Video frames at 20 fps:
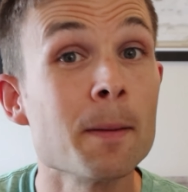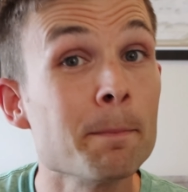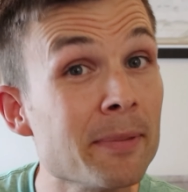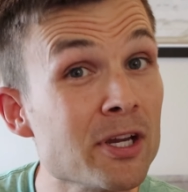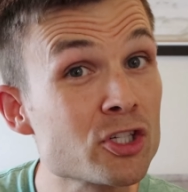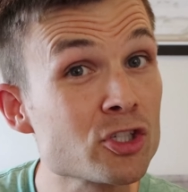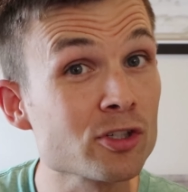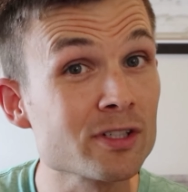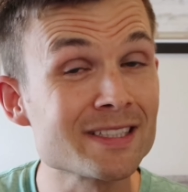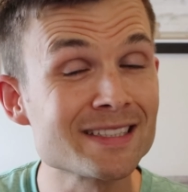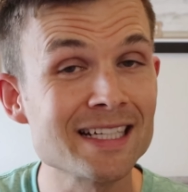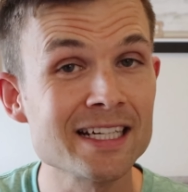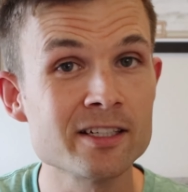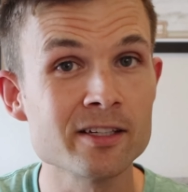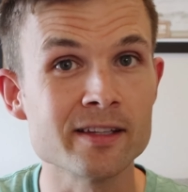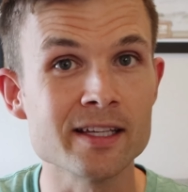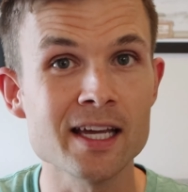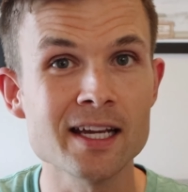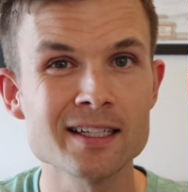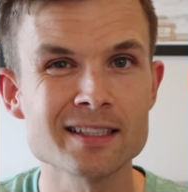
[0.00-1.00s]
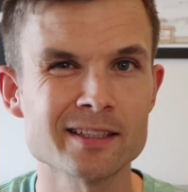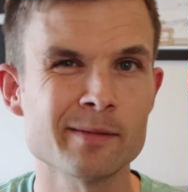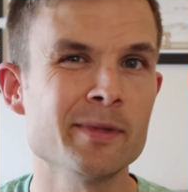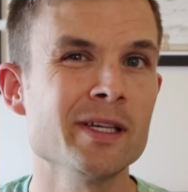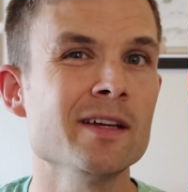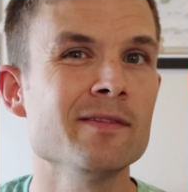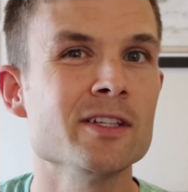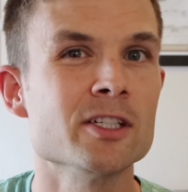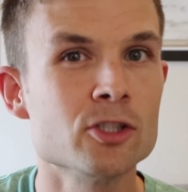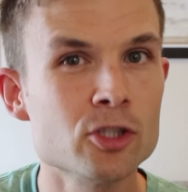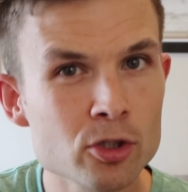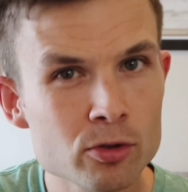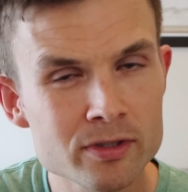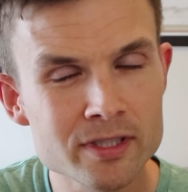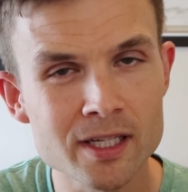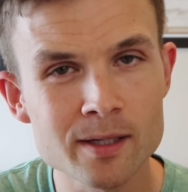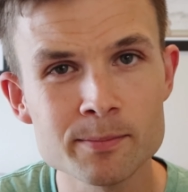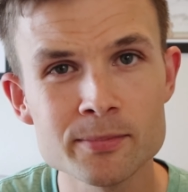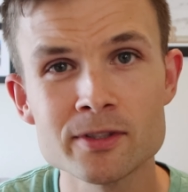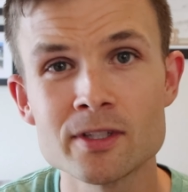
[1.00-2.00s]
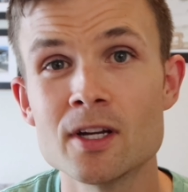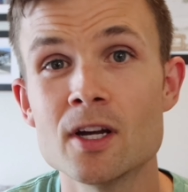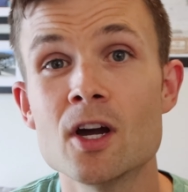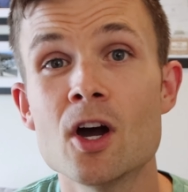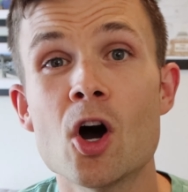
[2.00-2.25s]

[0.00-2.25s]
Be sure to stay till the end because I'm going to give you 2 tips